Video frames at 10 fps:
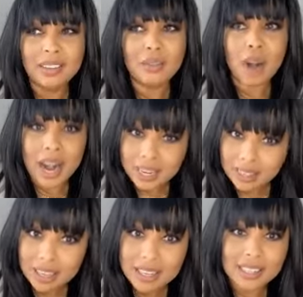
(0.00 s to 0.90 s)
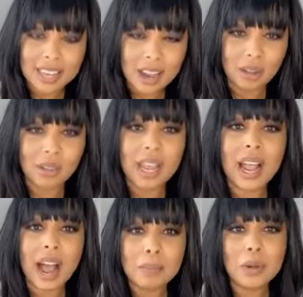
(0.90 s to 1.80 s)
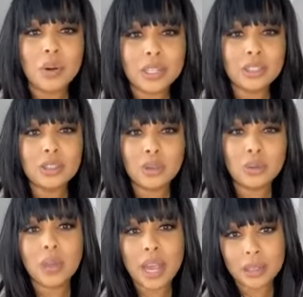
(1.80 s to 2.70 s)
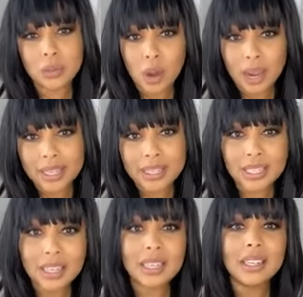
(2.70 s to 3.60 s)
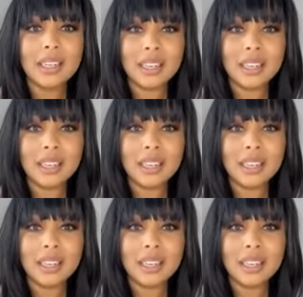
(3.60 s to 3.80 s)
Writing things down, like I'm going to do X, Y, and Z.